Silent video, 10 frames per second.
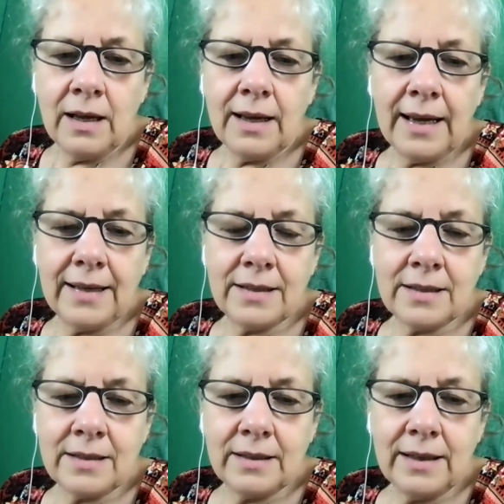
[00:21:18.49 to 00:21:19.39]
It
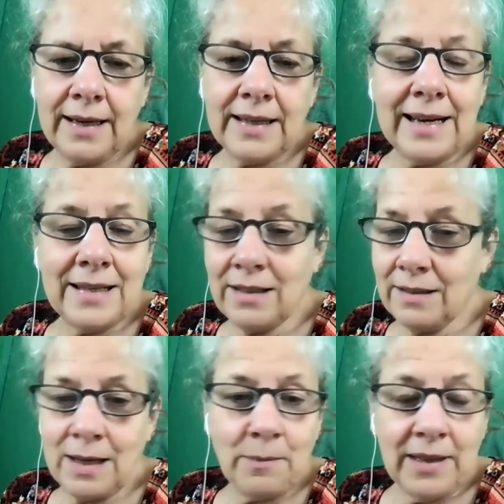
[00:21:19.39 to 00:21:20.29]
is
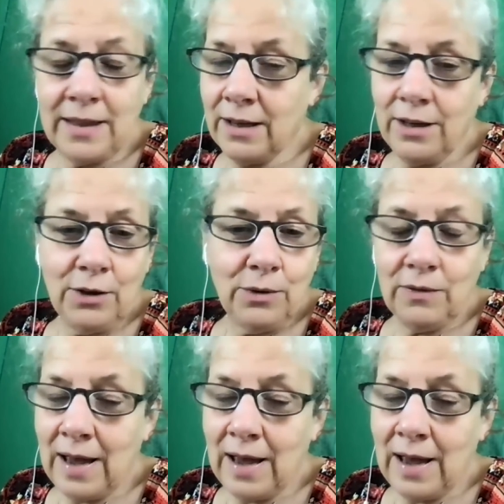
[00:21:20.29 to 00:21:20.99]
something that you